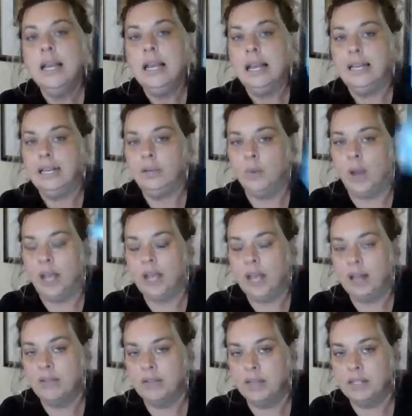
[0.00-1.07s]
Anyway,
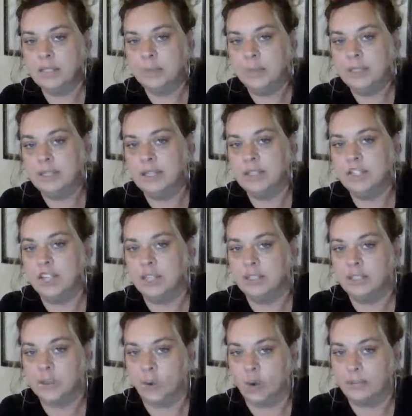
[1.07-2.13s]
in this position,
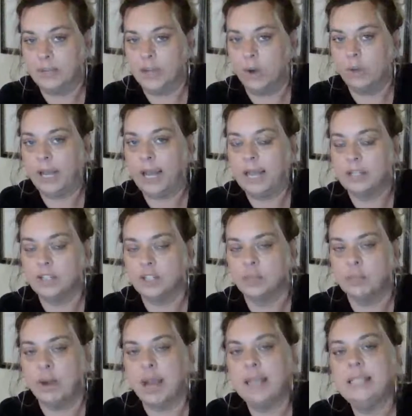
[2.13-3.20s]
Scorpio, Cancer,
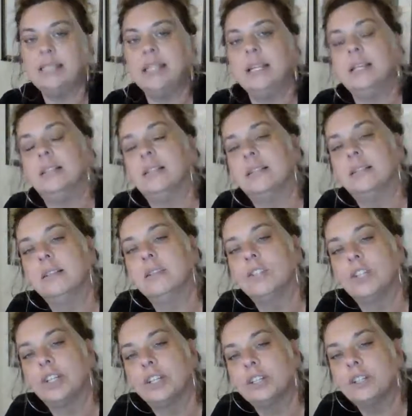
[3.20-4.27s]
Pisces, this is
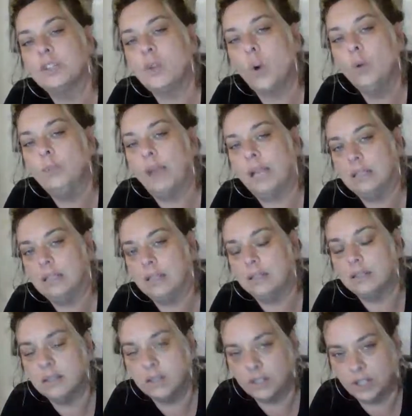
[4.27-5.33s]
your soulmate.
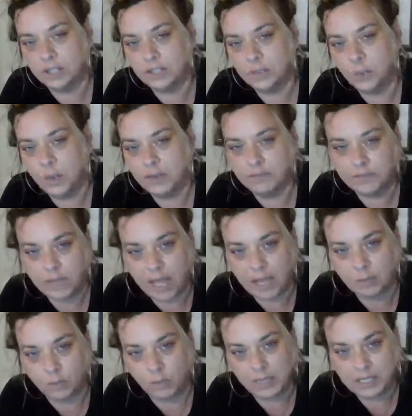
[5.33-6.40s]
This is your twin flame.
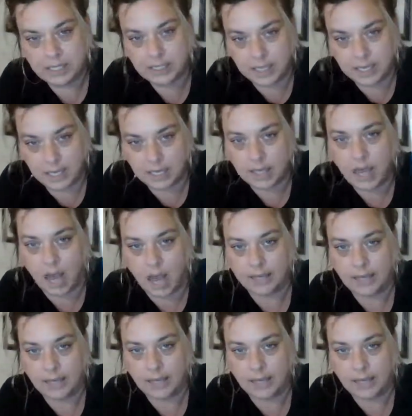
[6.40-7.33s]
We see eye to